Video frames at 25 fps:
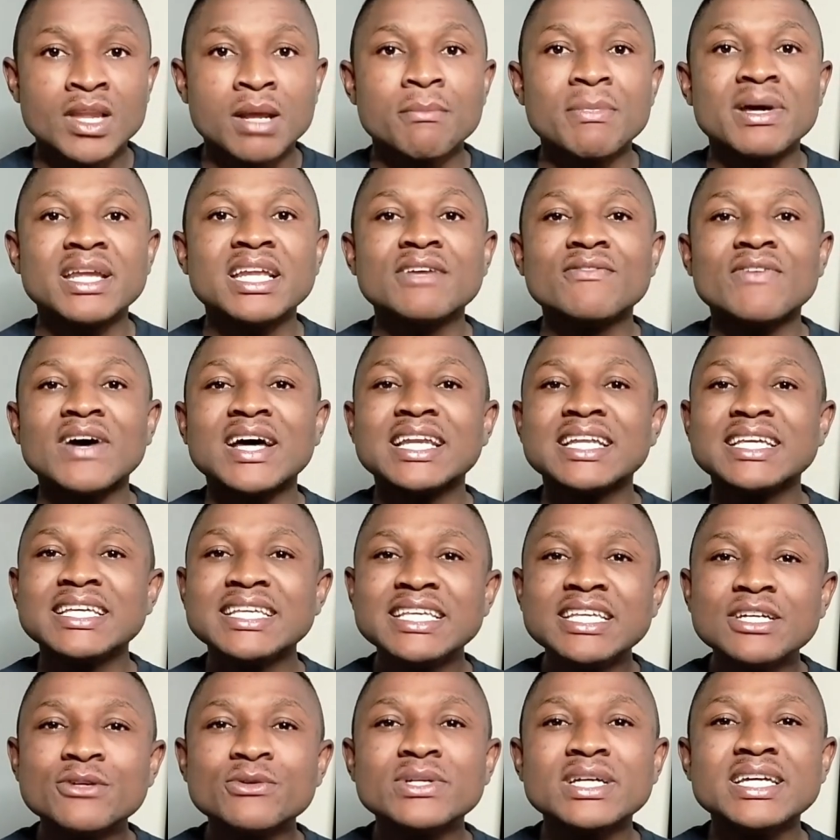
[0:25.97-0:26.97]
But if an
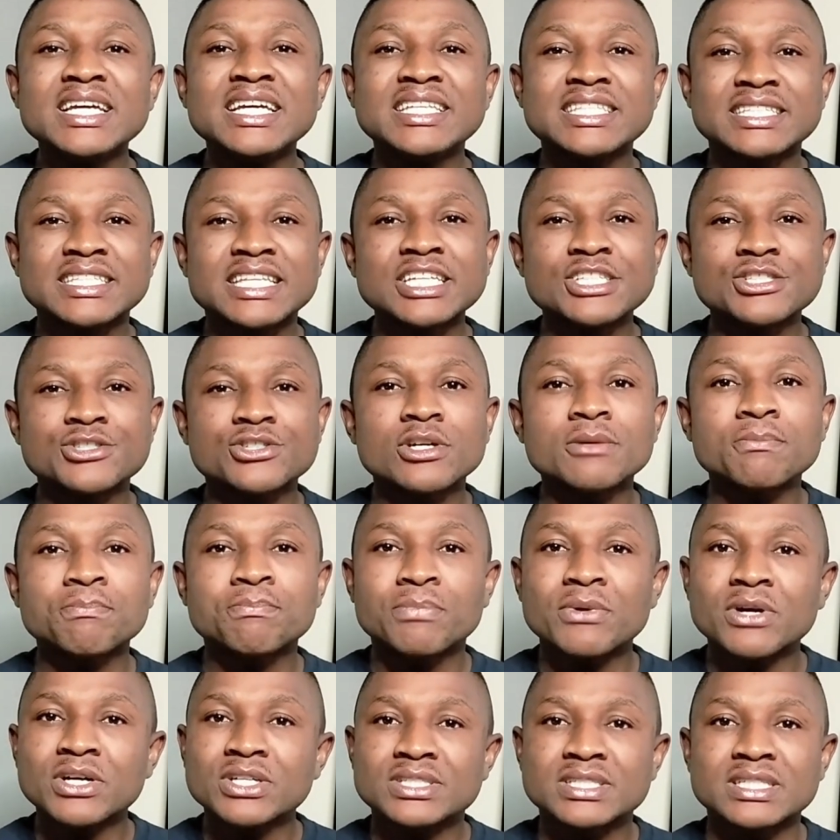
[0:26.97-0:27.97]
ill-intentioned
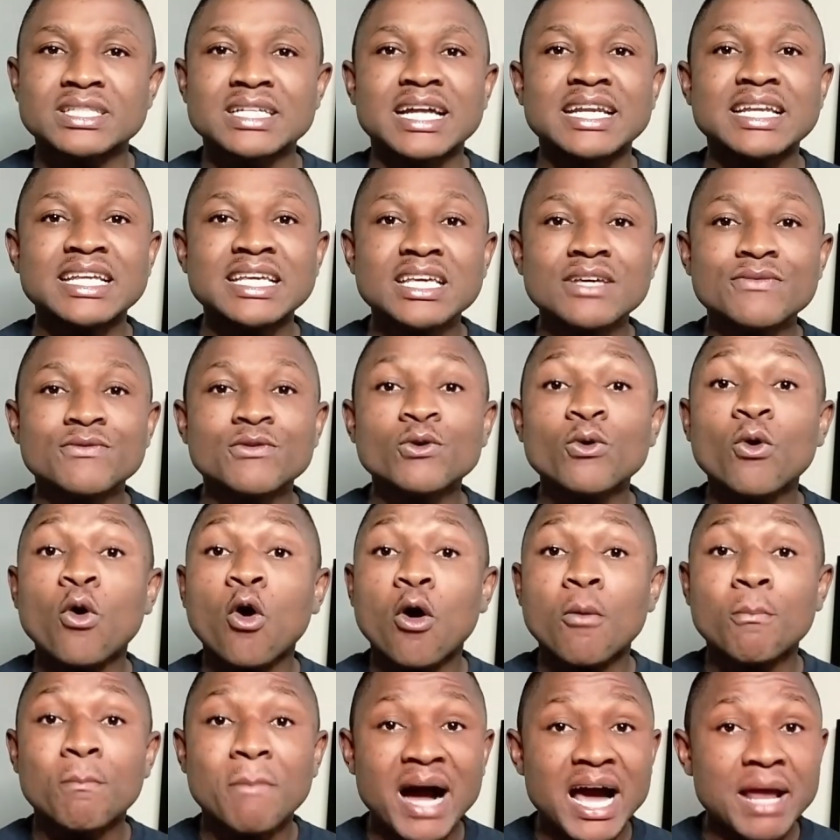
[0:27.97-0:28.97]
person, an evil
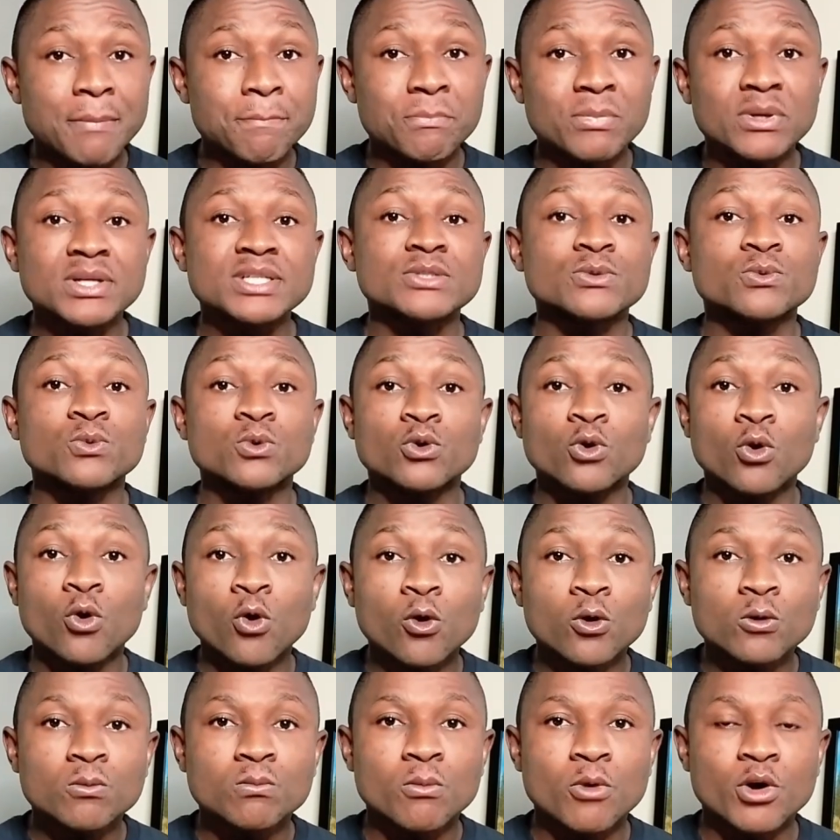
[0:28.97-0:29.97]
or bad person with
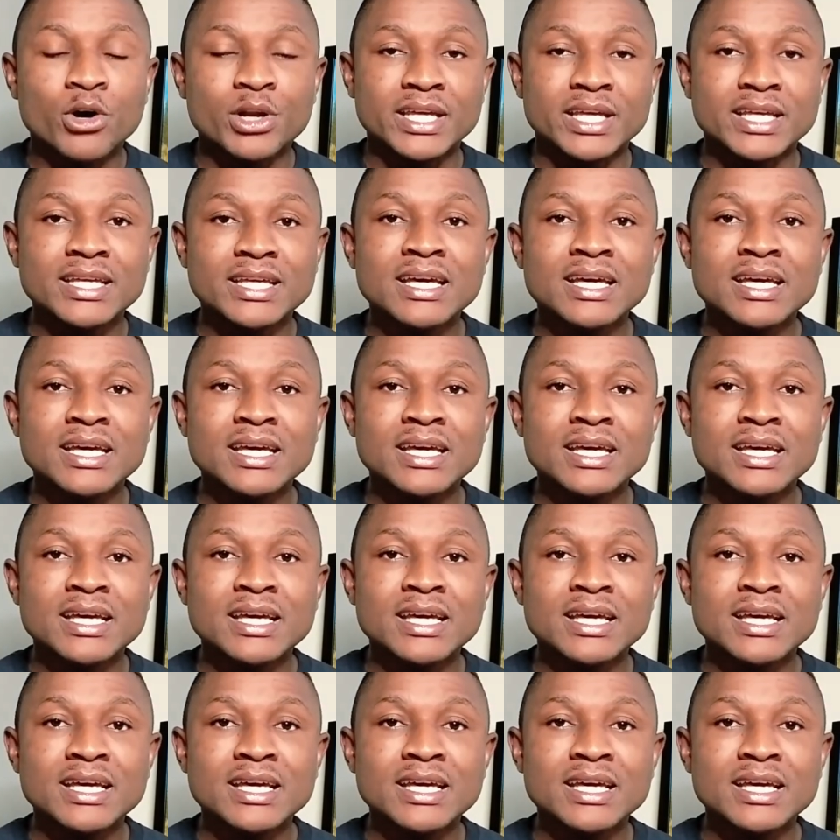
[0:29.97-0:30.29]
old money,